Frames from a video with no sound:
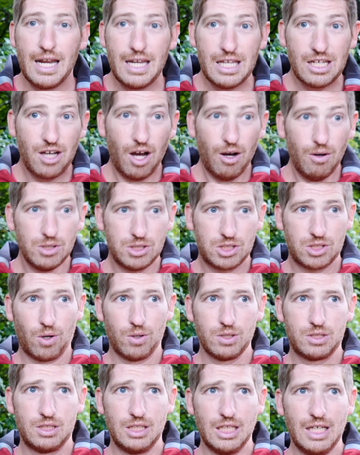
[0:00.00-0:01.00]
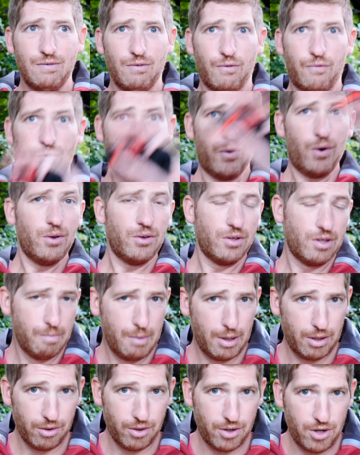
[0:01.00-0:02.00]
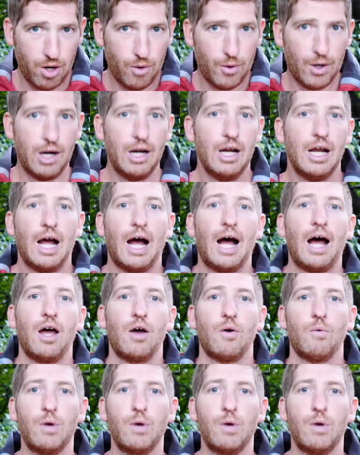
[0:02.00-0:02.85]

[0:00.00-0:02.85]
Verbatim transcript: And he goes towards even further the middle of nowhere uh,